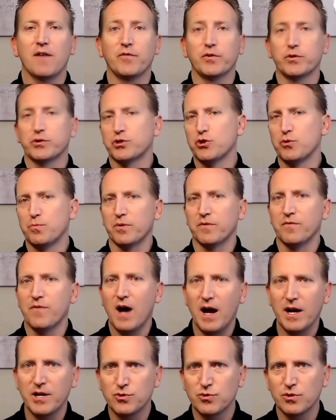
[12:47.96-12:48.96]
for
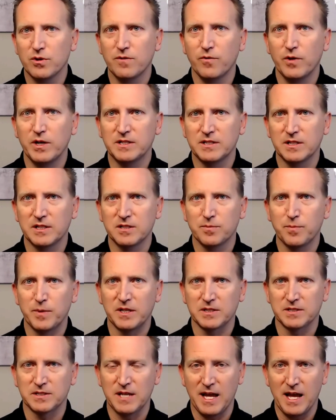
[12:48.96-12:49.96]
supervisory reasons,
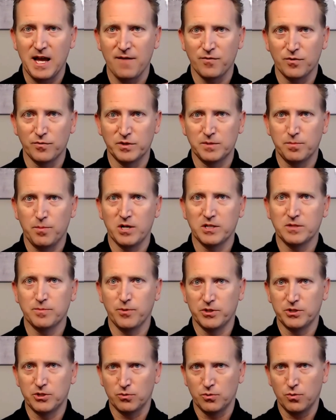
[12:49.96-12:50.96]
because they have a
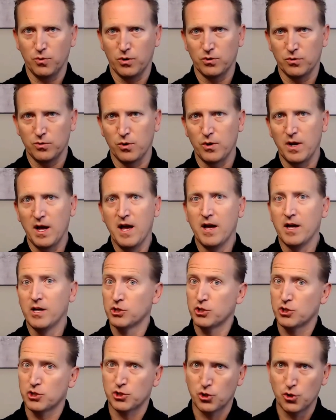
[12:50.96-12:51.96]
responsibility to quote unquote
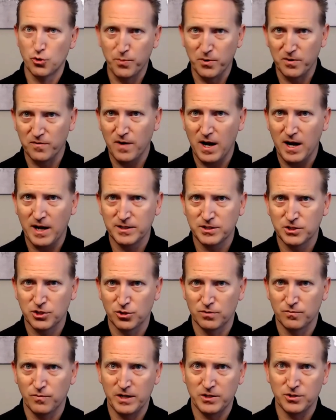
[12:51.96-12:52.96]
supervise
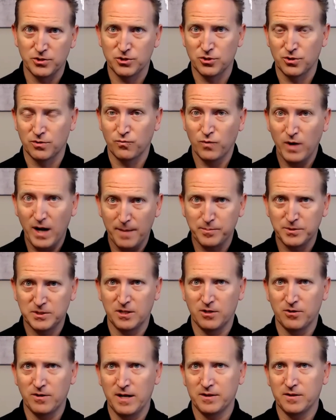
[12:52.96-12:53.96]
their registered reps
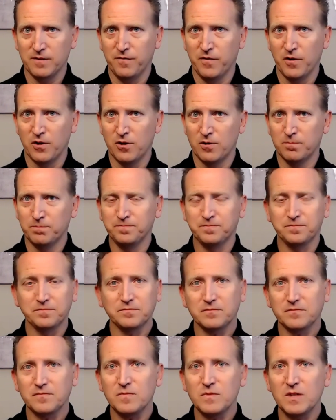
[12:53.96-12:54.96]
that are at the firm.
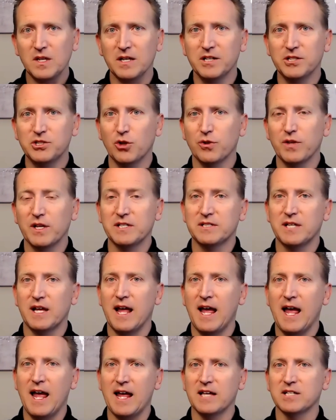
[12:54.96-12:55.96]
And so they
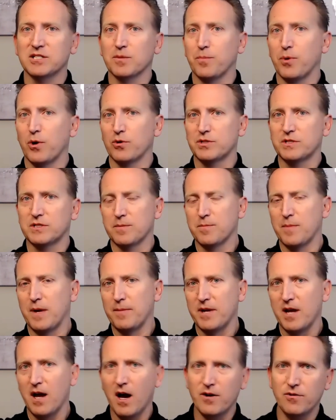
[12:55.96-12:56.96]
say, hey, as opposed to
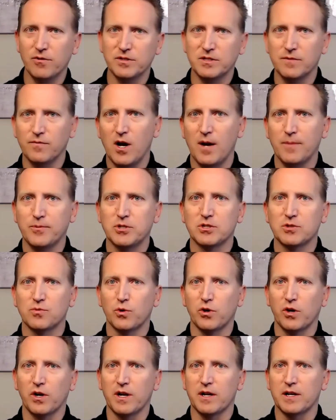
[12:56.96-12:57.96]
maybe hundreds of options,
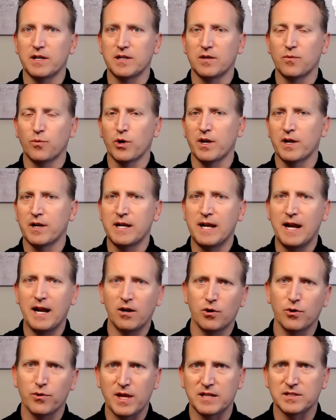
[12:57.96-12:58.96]
we're gonna
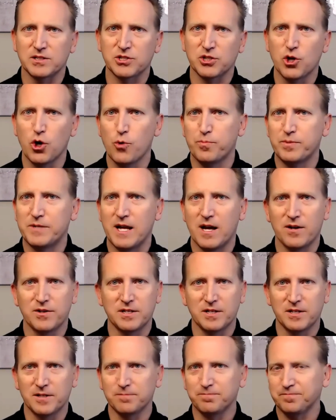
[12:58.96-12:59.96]
narrow that scope down
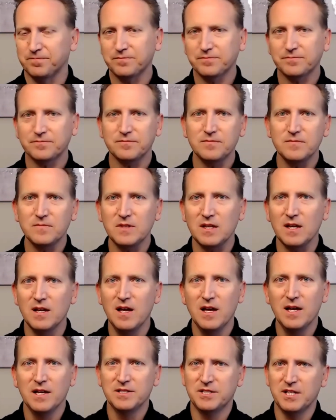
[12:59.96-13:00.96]
to
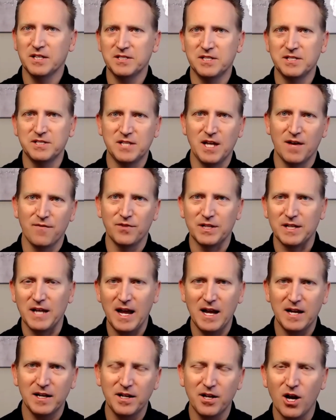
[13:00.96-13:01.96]
60, 70,
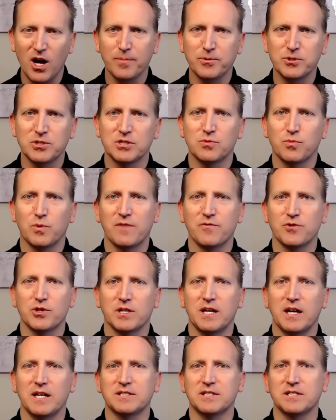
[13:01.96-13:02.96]
80 options, whatever the
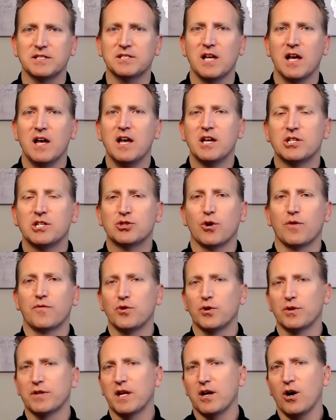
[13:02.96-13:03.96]
case is. So if
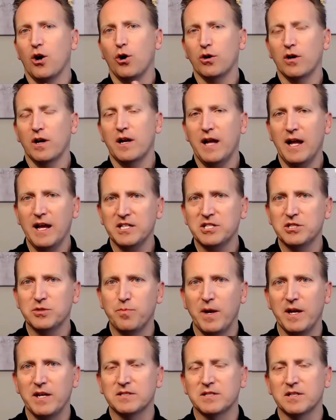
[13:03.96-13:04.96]
you're in the RIA
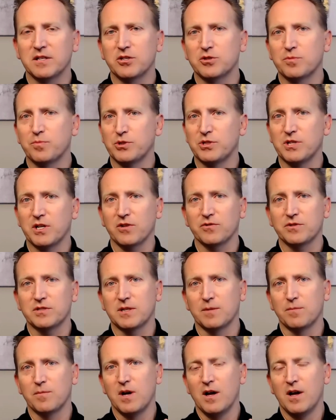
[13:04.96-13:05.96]
space, and there's particularly
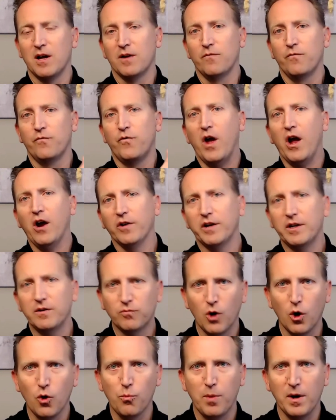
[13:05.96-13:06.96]
some very
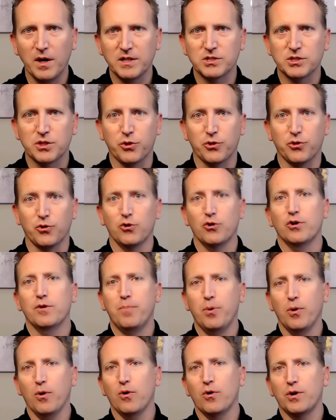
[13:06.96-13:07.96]
robust
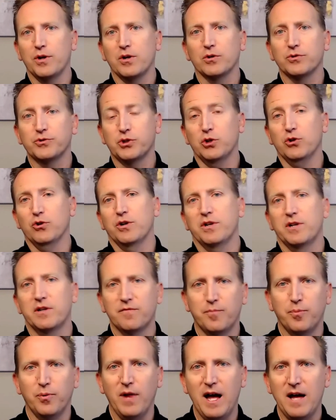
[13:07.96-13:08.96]
third-party
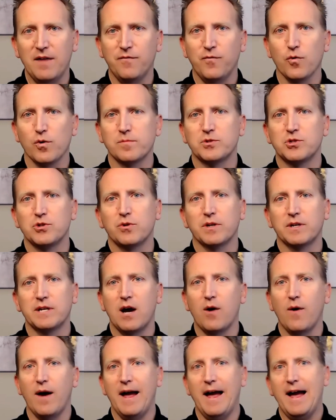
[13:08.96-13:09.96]
alternative platforms you can
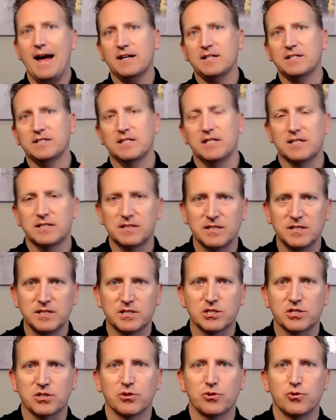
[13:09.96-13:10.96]
now access
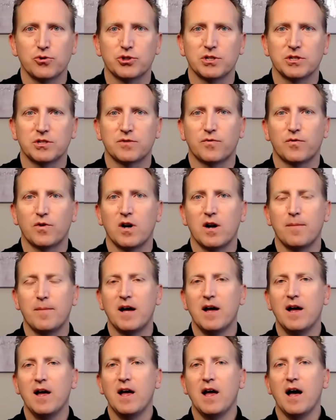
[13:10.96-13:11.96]
these solutions
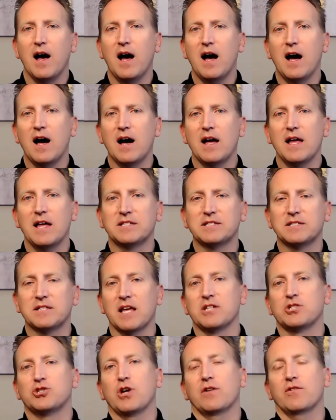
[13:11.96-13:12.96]
from, it's
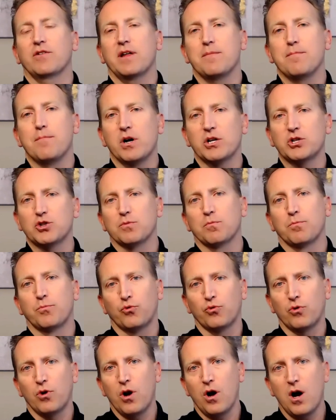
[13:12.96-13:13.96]
generally a much
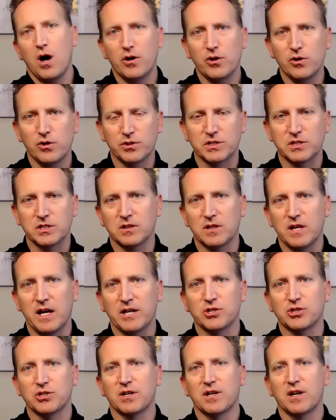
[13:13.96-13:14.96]
broader
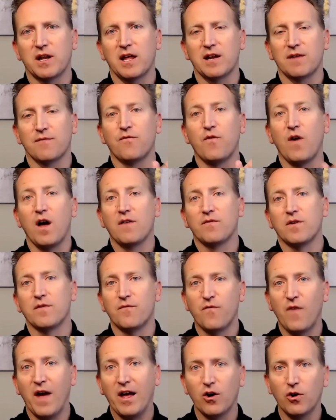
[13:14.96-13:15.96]
selection of
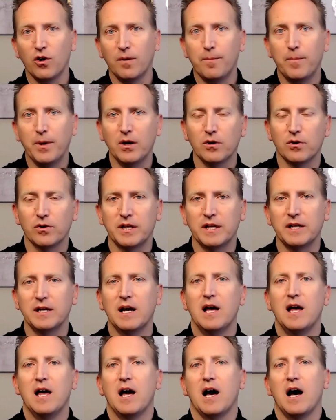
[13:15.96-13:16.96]

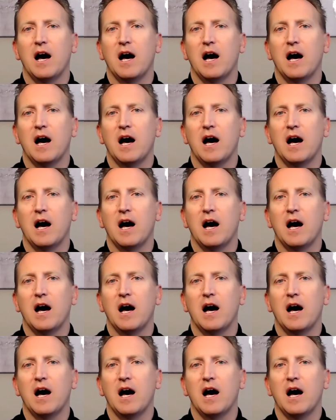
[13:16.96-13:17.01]
availability